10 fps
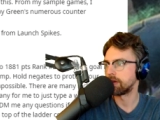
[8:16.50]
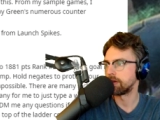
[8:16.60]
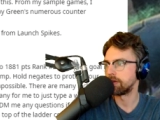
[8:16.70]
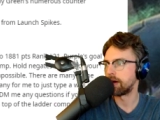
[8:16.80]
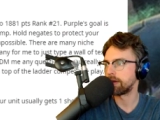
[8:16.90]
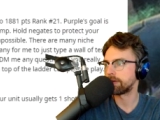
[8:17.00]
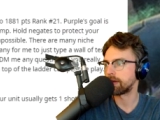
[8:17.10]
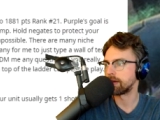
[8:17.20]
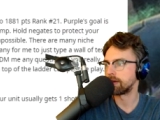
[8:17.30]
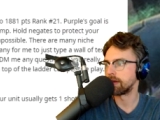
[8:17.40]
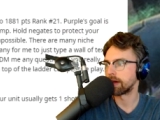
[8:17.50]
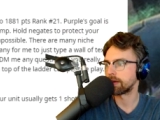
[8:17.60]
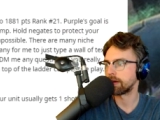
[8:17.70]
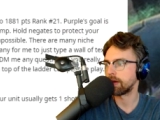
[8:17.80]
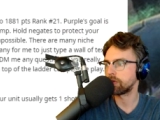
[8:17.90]
Dante
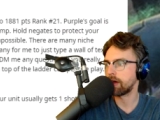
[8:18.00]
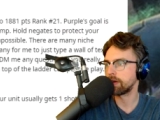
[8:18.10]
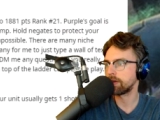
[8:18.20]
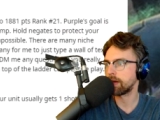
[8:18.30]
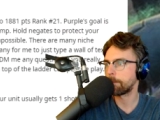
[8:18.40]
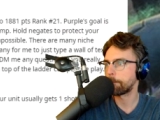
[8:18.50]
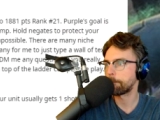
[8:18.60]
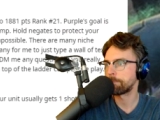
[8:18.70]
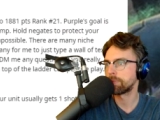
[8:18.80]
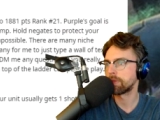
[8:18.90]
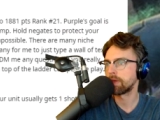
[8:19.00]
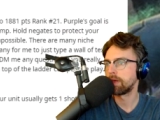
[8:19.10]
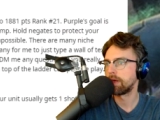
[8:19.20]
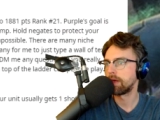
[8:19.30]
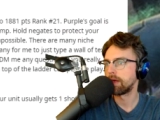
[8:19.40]
deck. And now Dante,
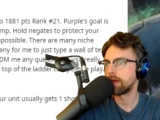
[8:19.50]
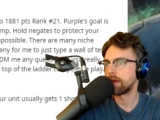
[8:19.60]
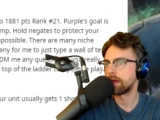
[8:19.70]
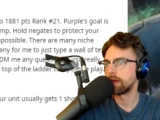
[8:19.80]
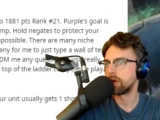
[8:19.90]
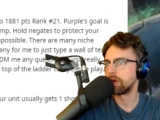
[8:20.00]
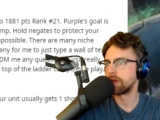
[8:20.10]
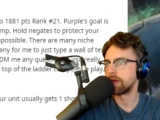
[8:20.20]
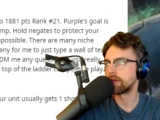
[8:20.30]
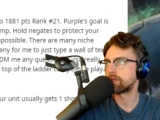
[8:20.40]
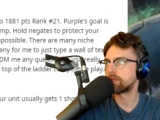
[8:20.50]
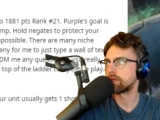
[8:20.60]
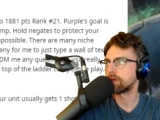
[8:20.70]
it's